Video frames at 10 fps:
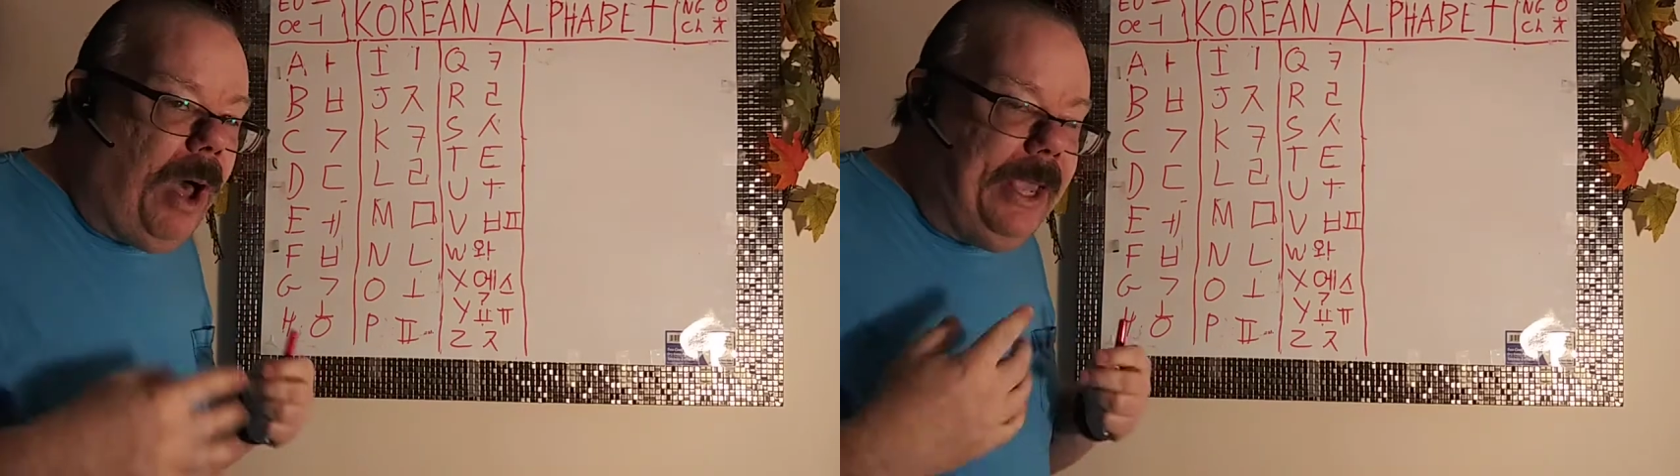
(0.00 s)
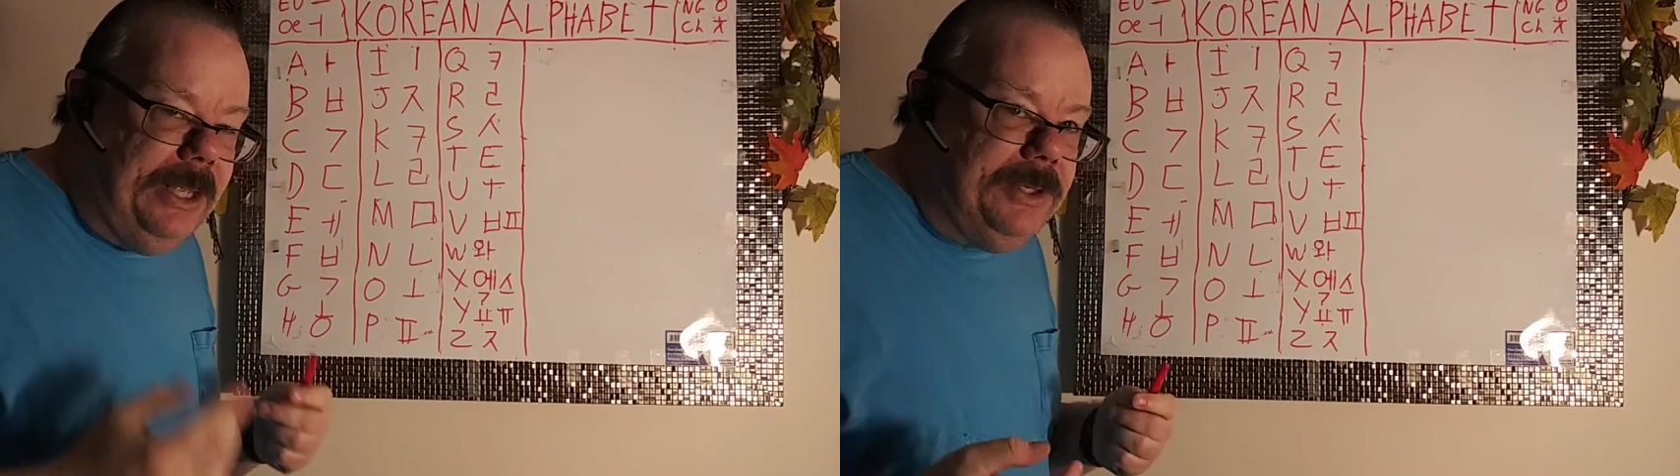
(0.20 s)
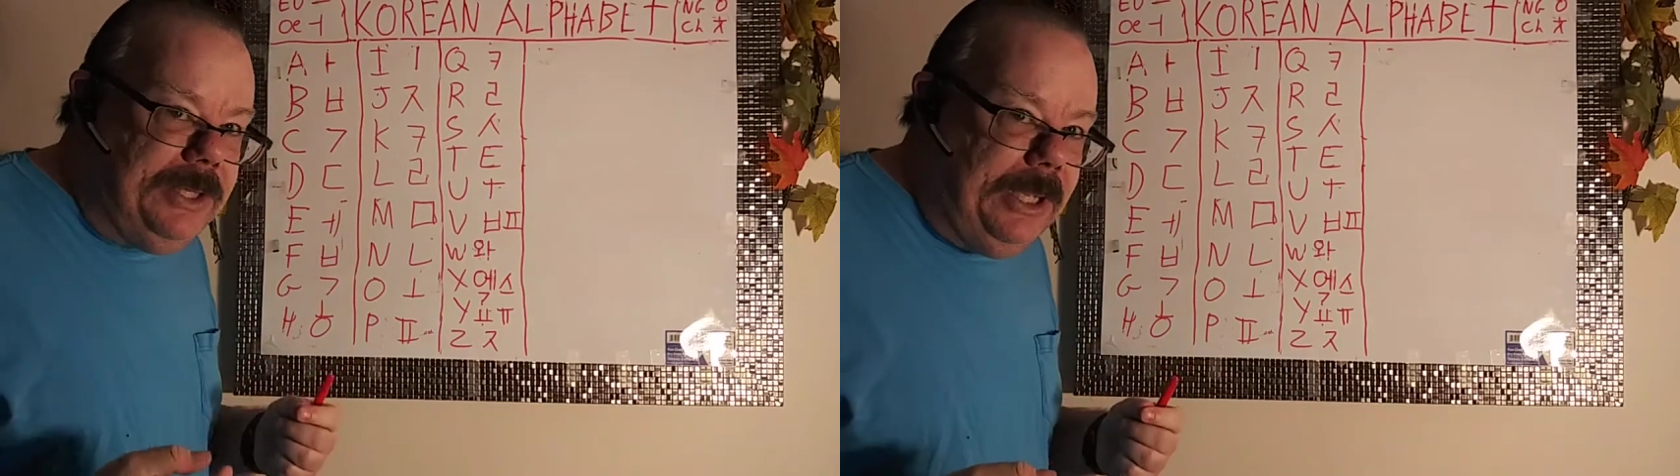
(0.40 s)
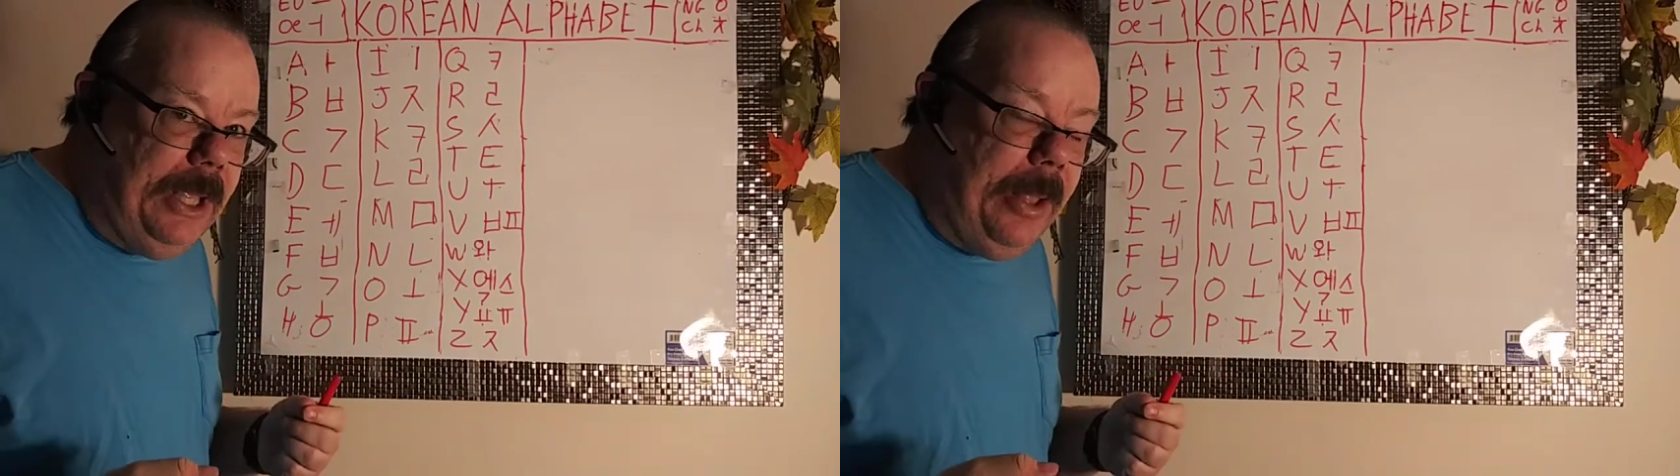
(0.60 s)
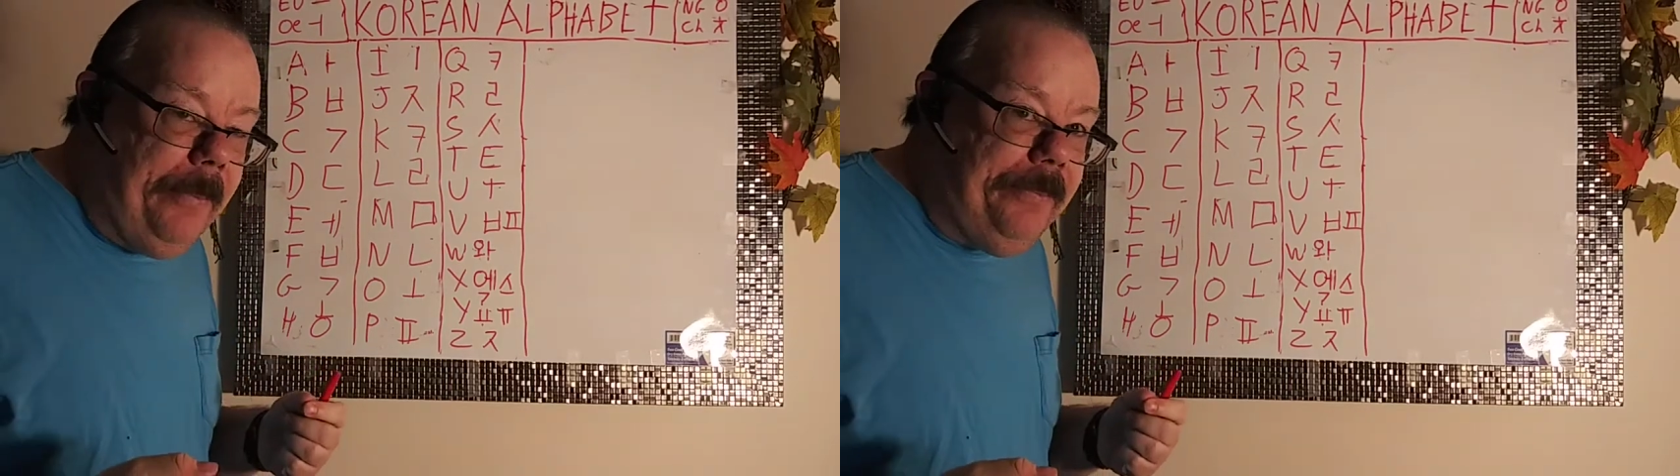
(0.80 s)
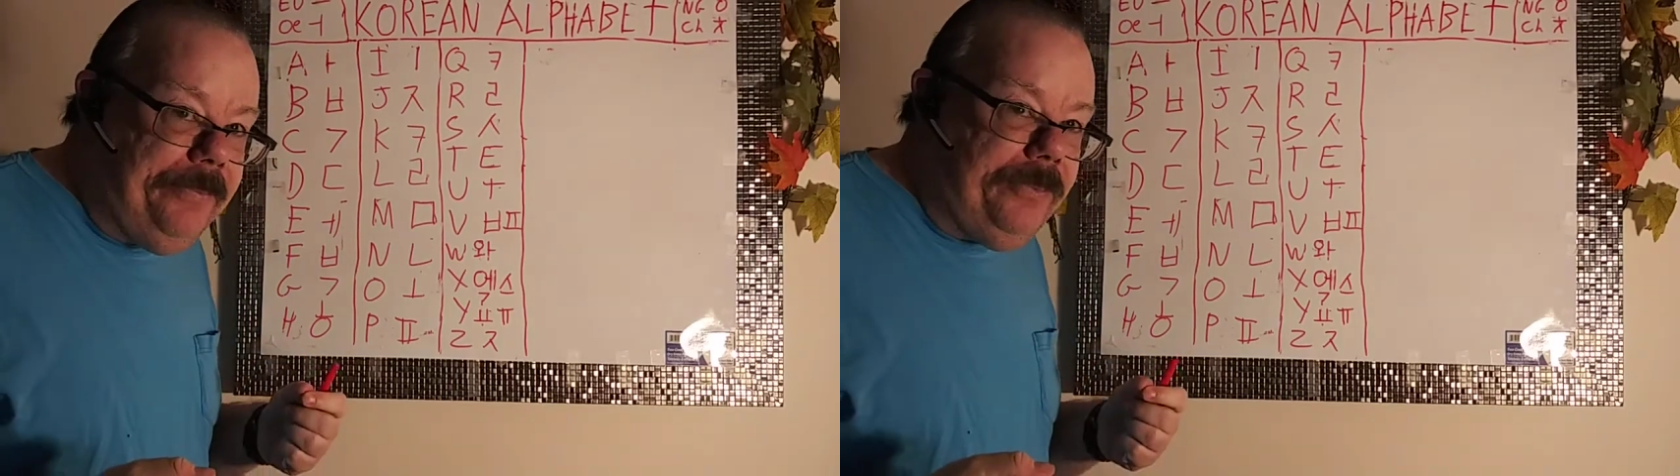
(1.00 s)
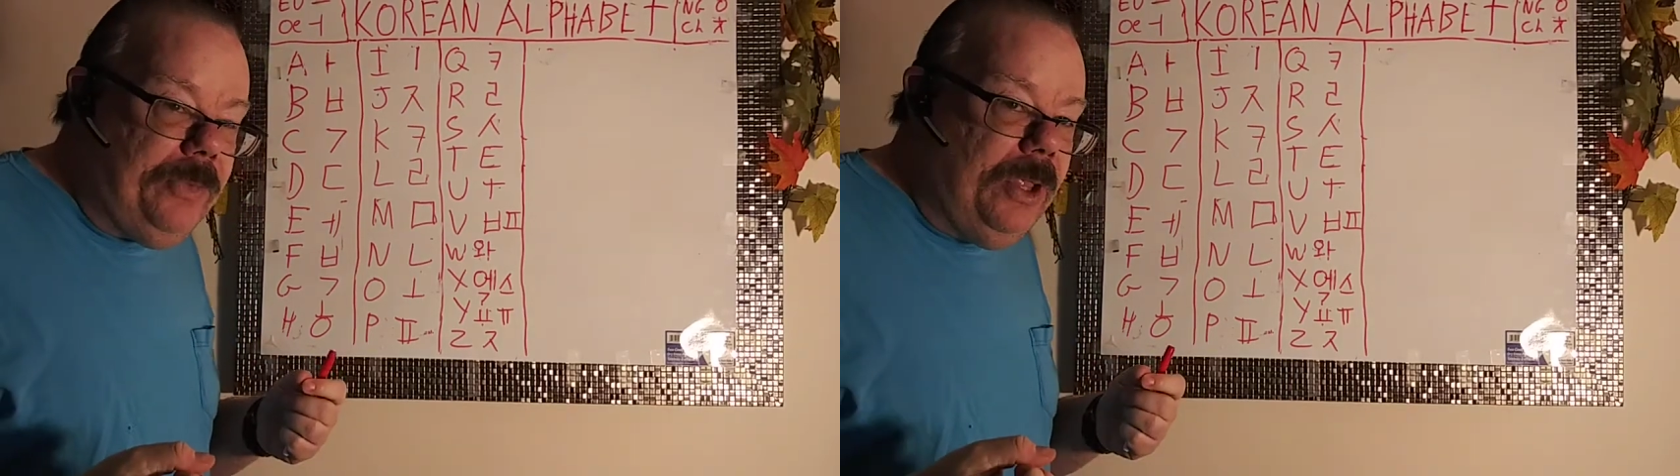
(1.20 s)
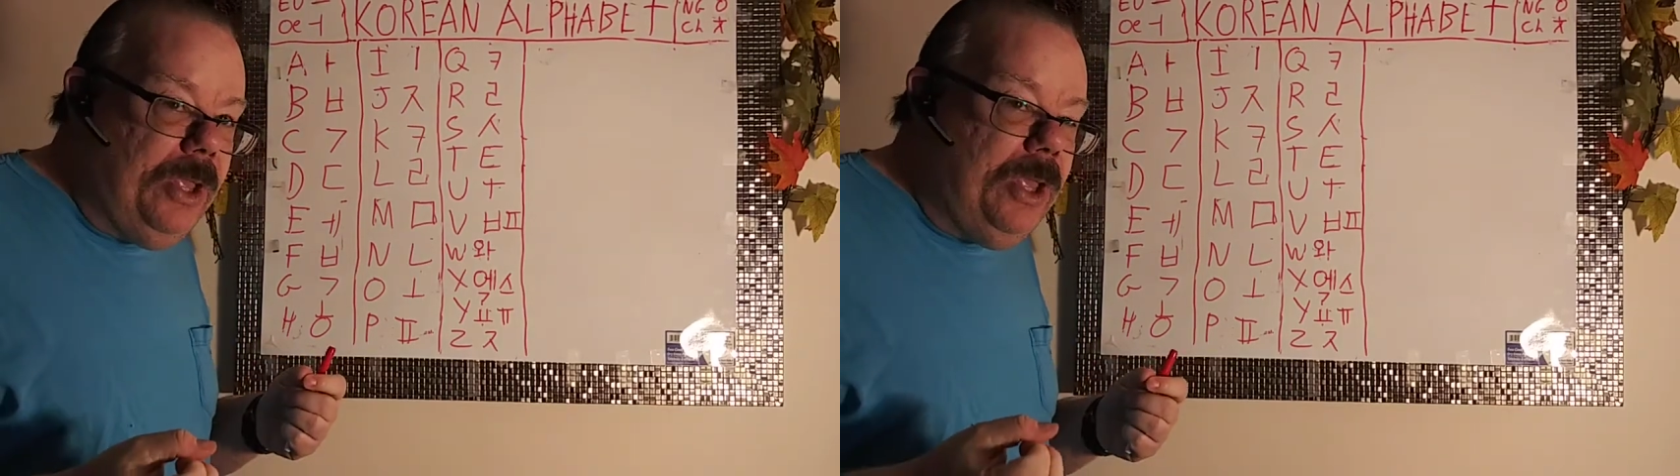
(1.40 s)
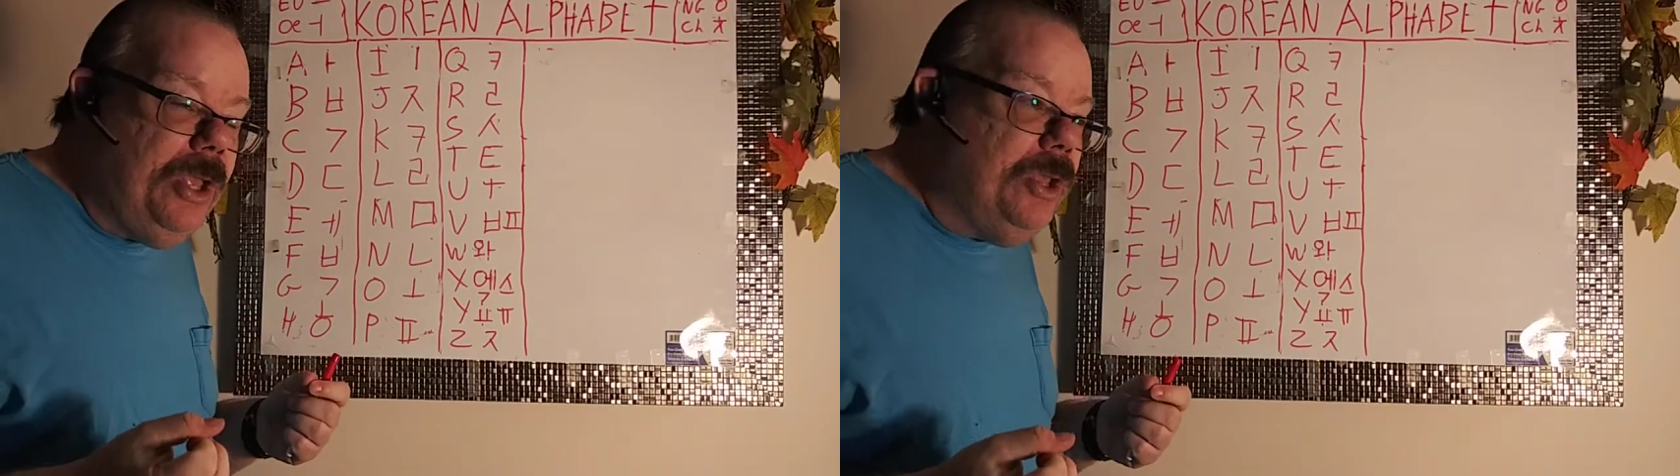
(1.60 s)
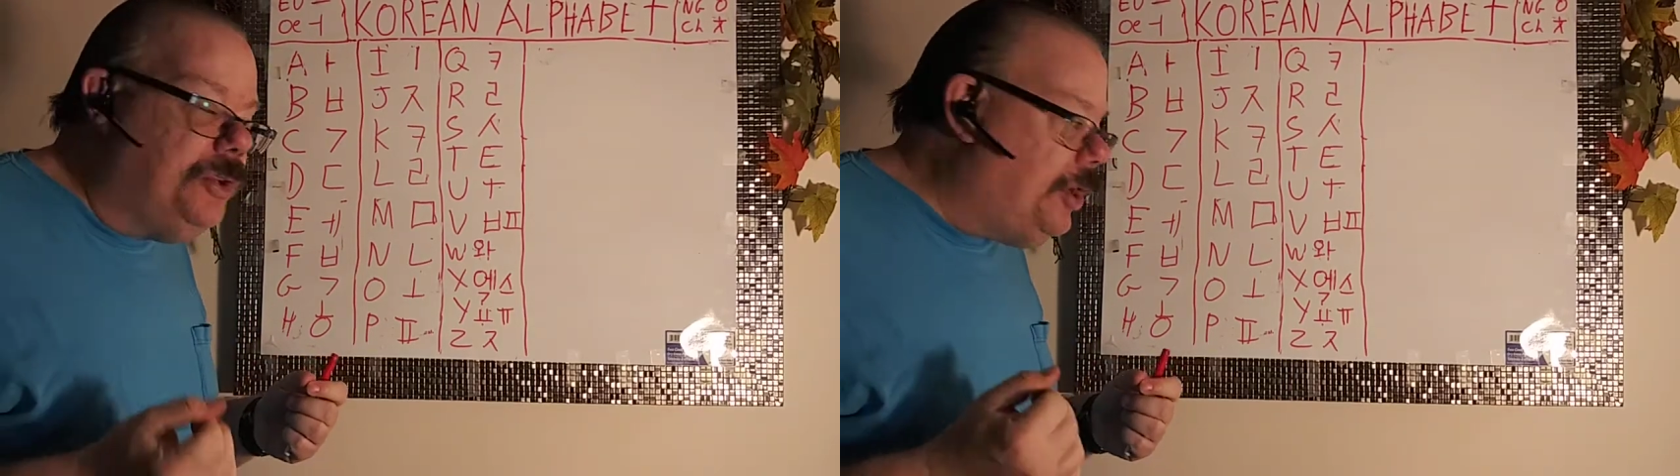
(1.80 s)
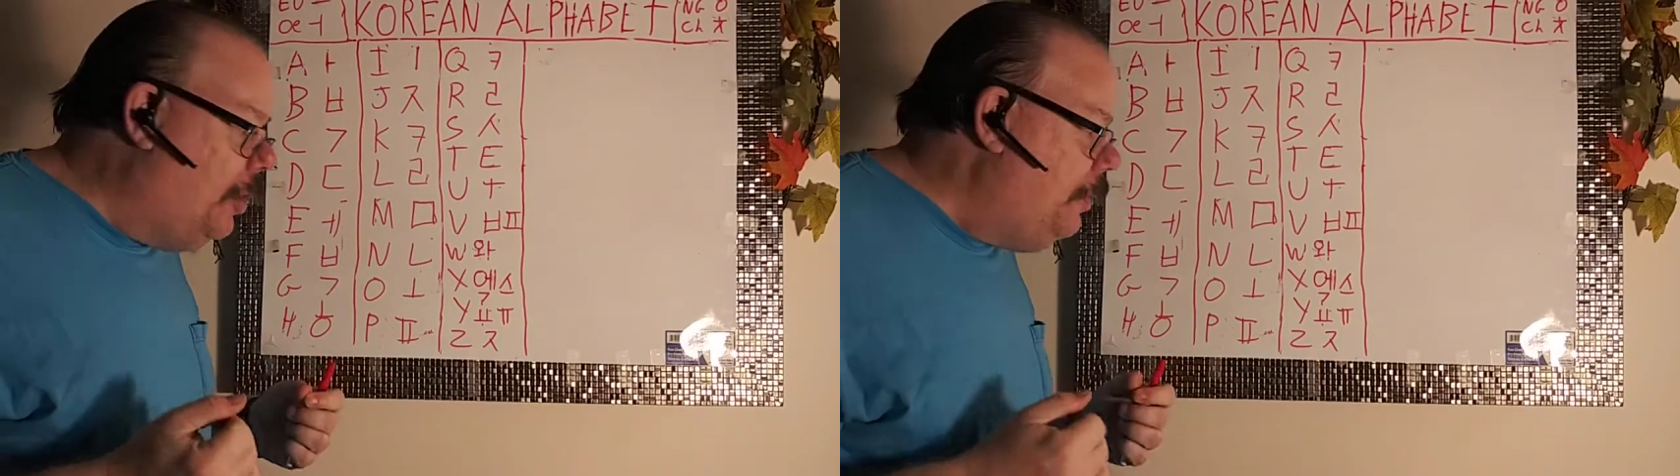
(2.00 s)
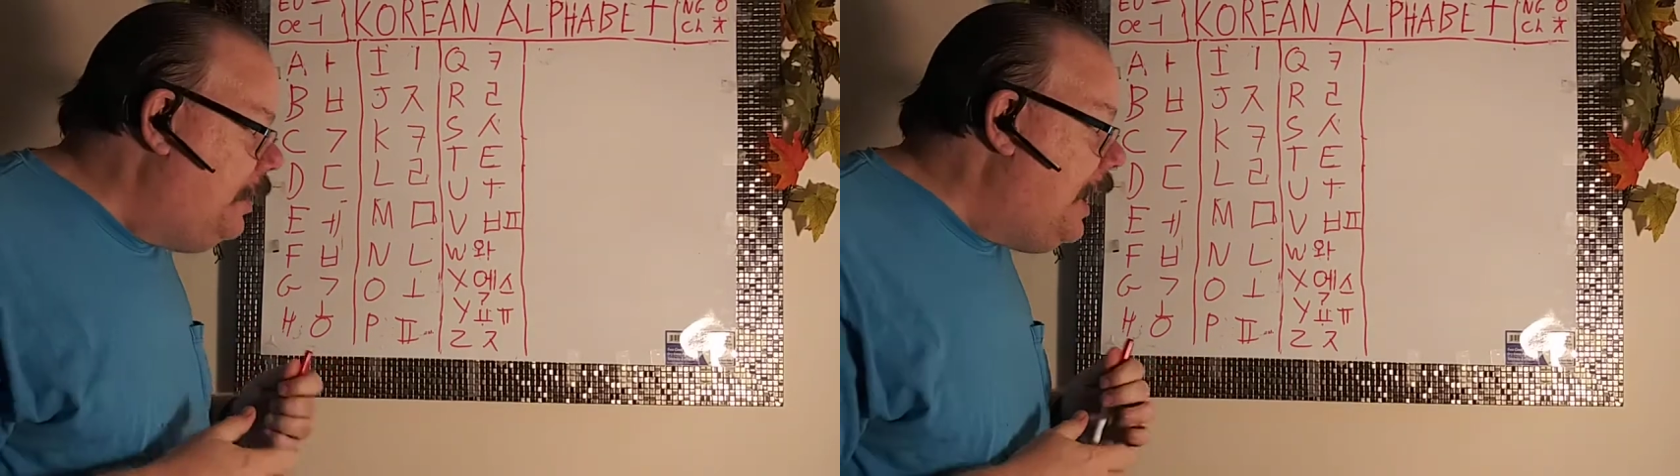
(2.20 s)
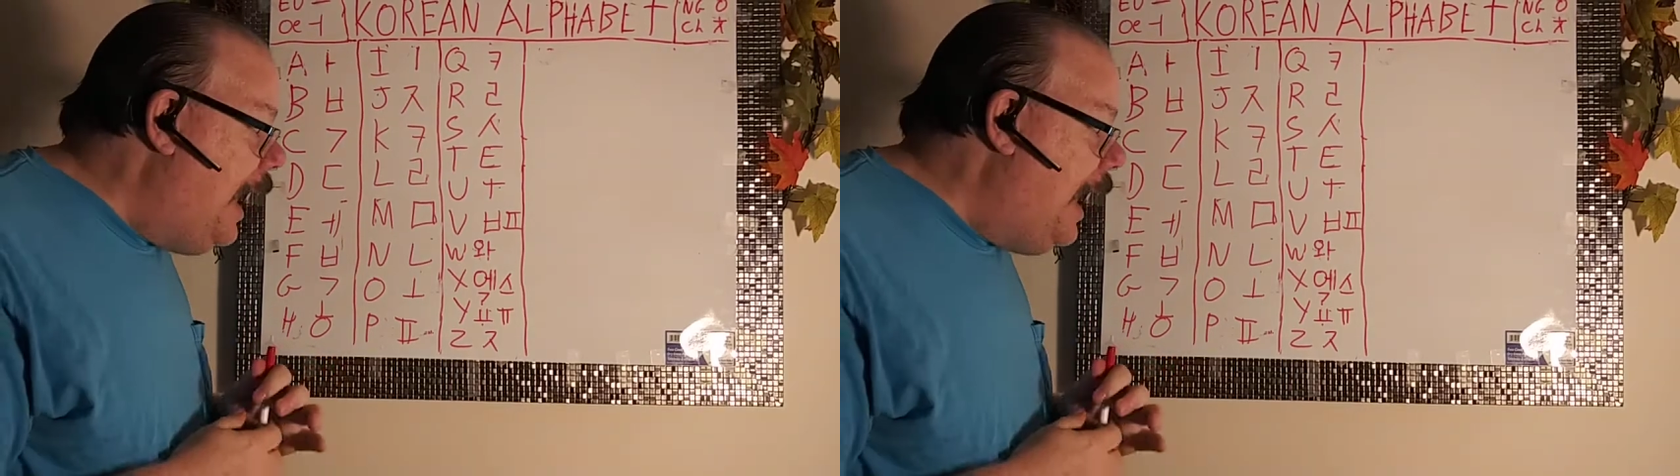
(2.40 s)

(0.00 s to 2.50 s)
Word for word: Y, and Z. So